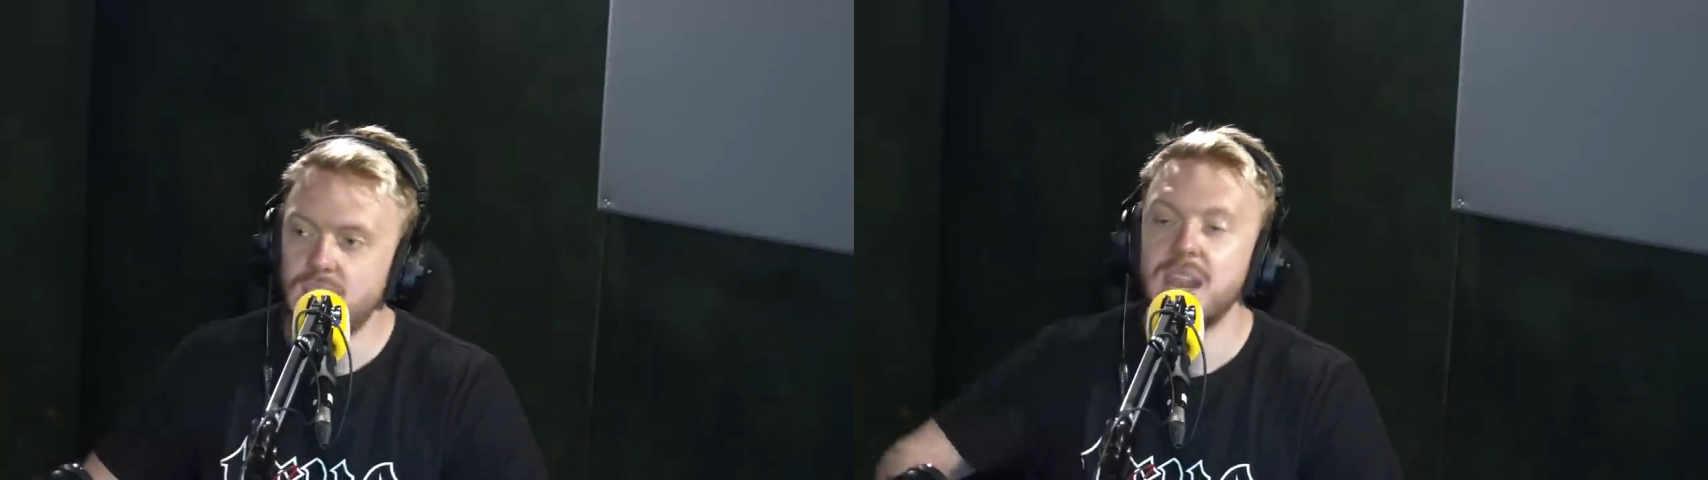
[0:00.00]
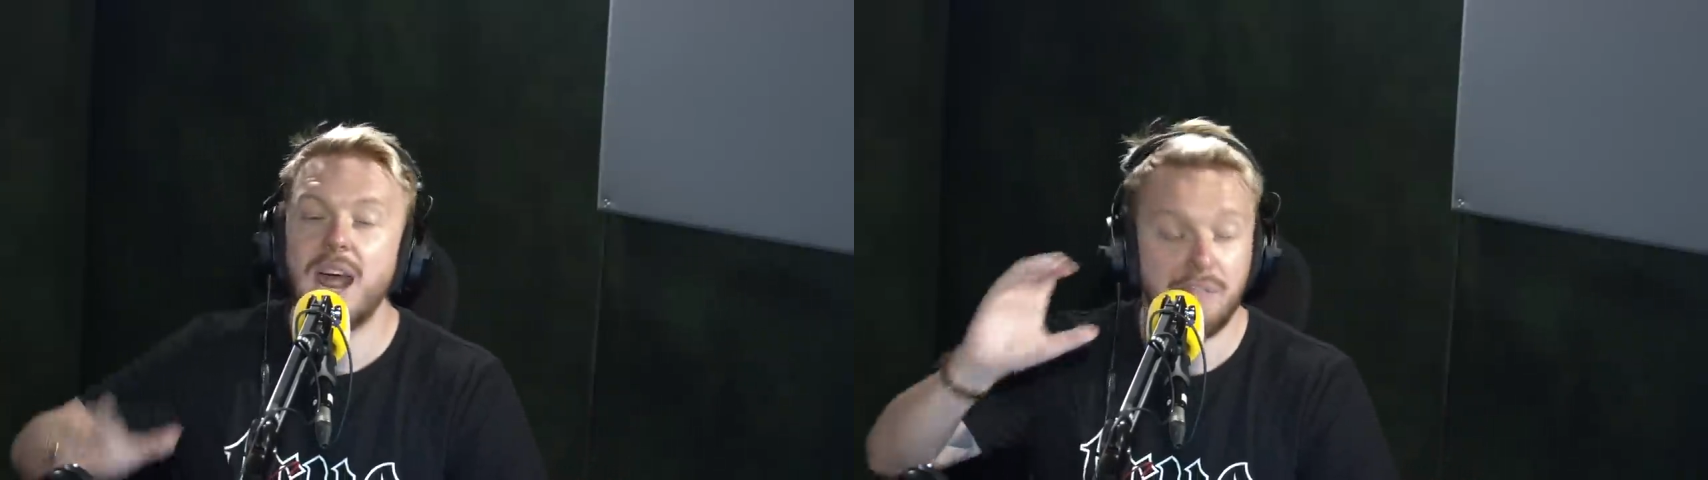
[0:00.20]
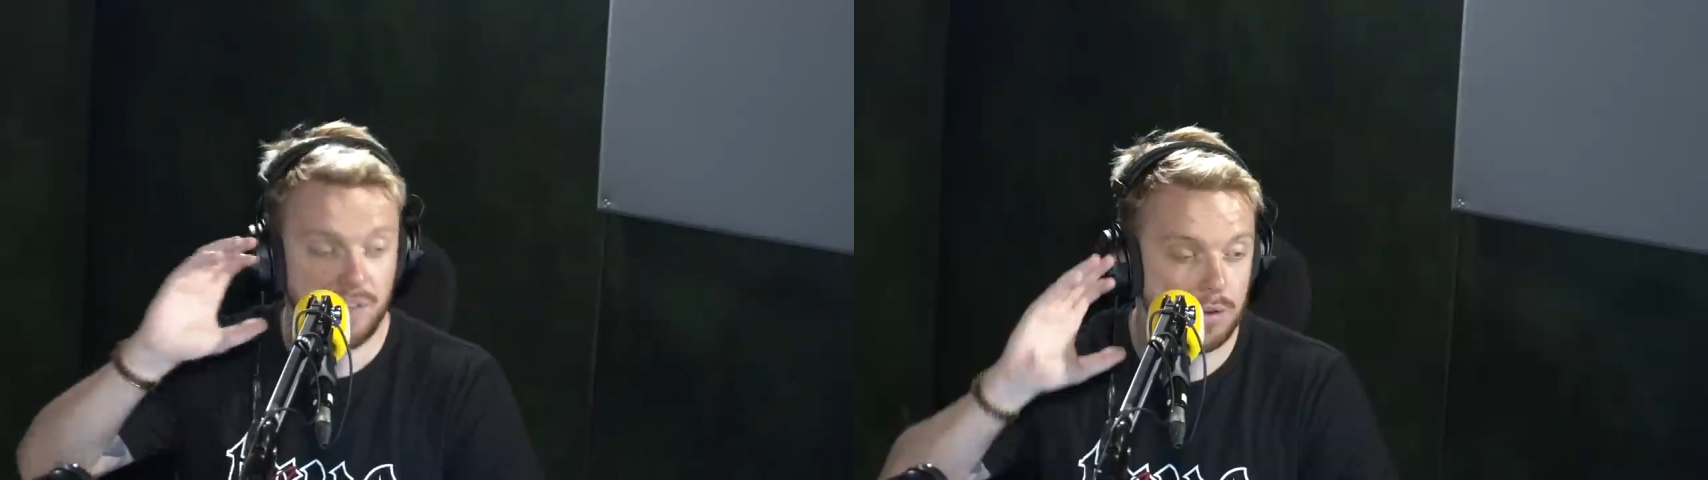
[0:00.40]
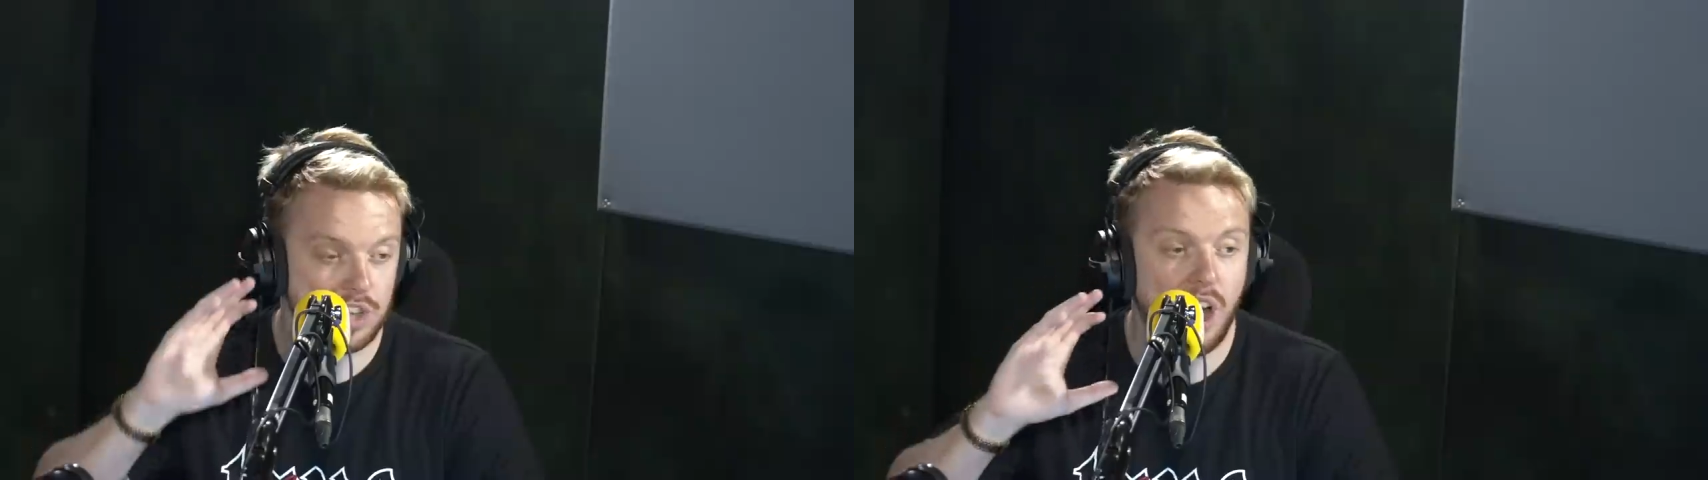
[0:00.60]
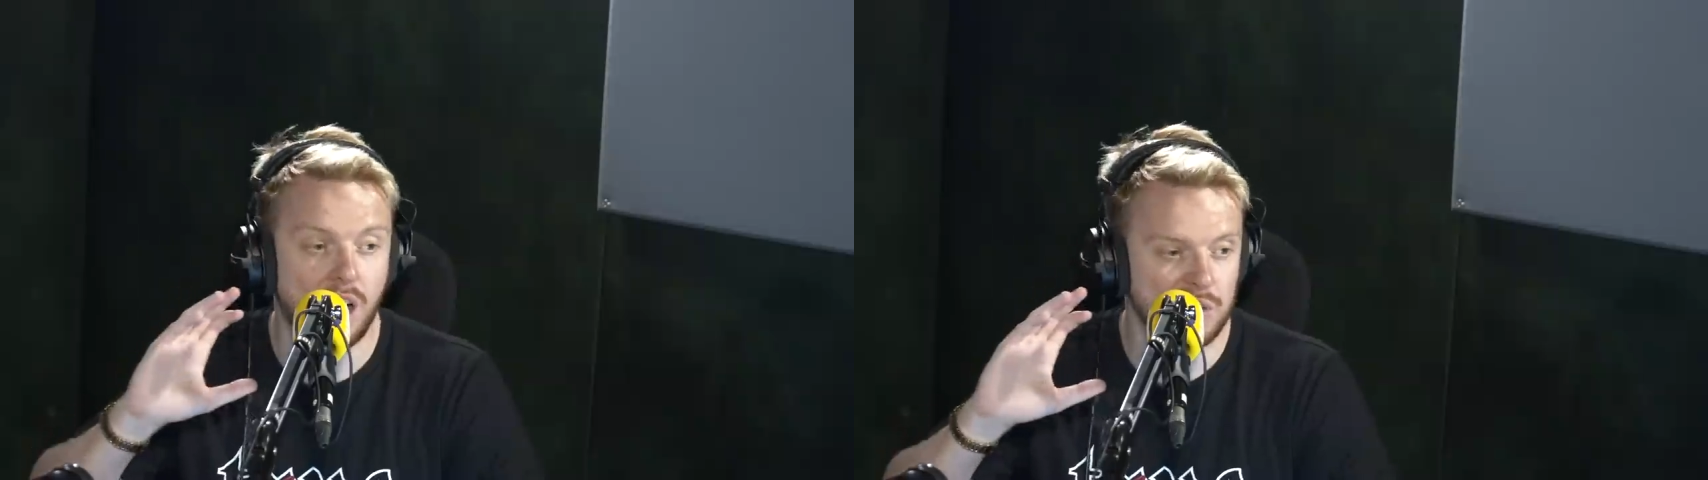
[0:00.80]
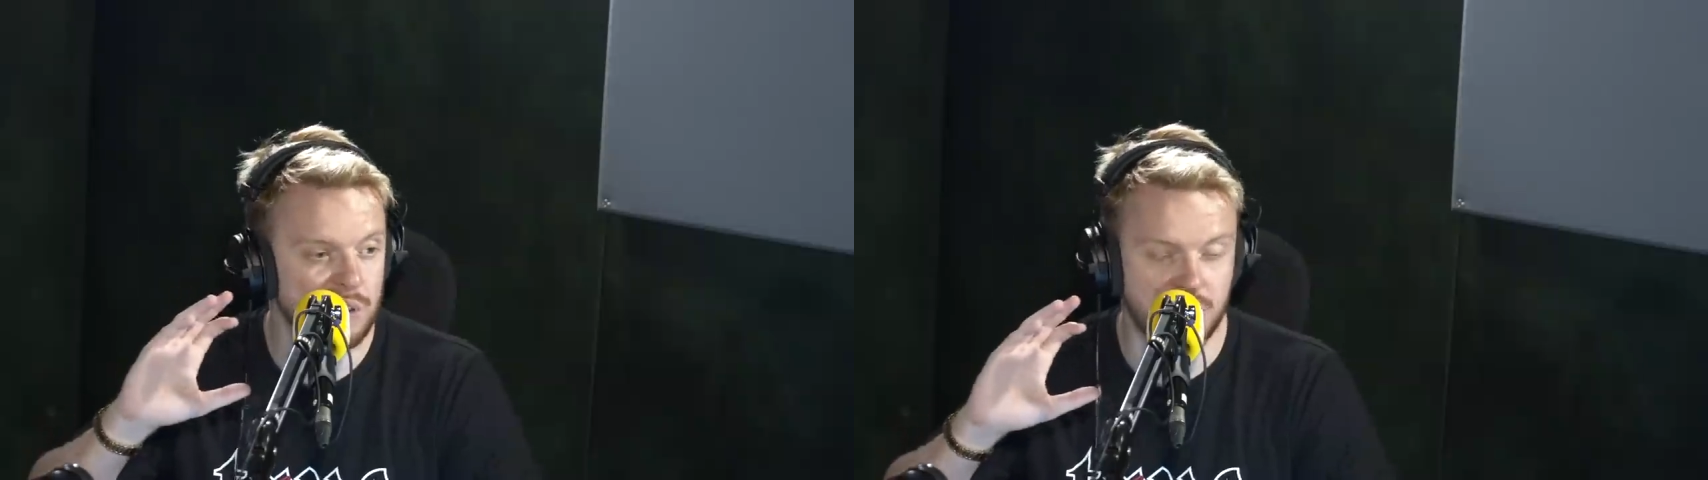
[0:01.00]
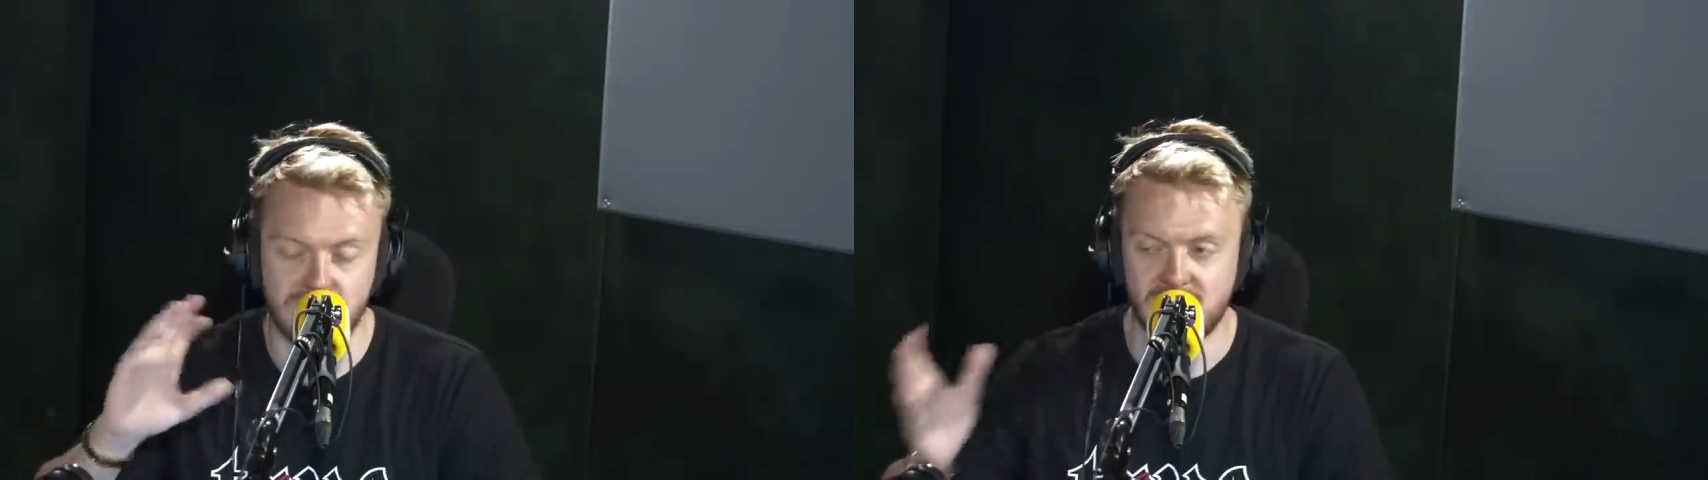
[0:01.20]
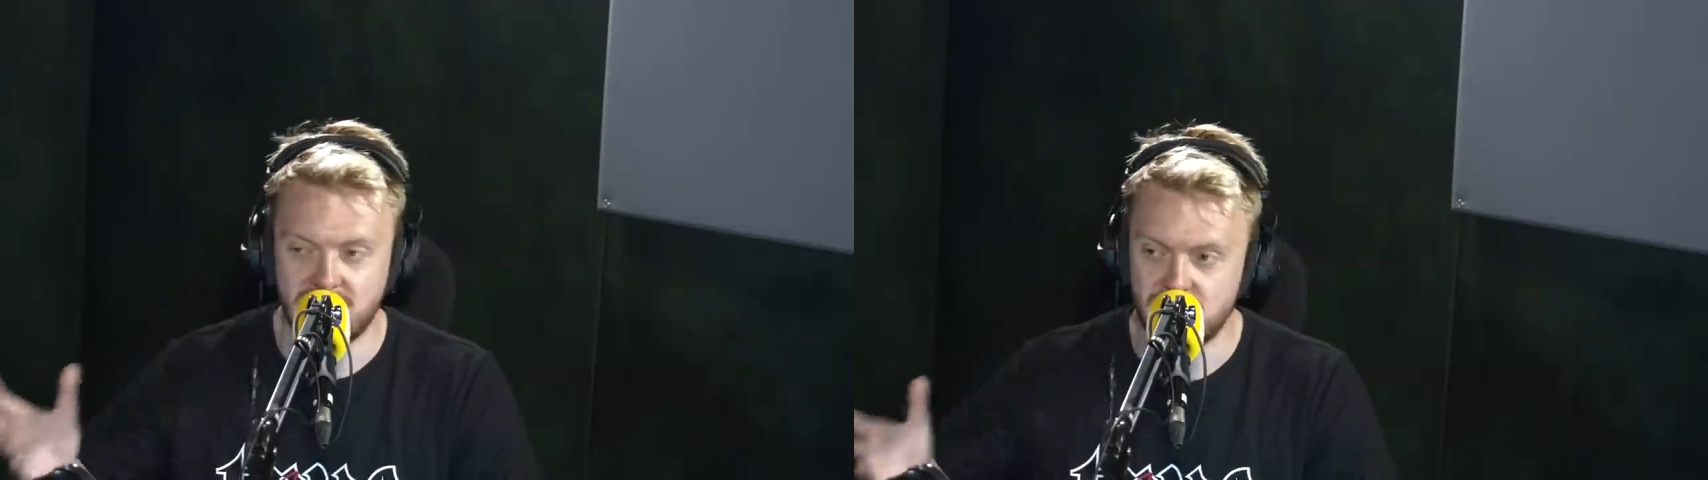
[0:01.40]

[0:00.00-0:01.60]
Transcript: and I had a few jars, obviously,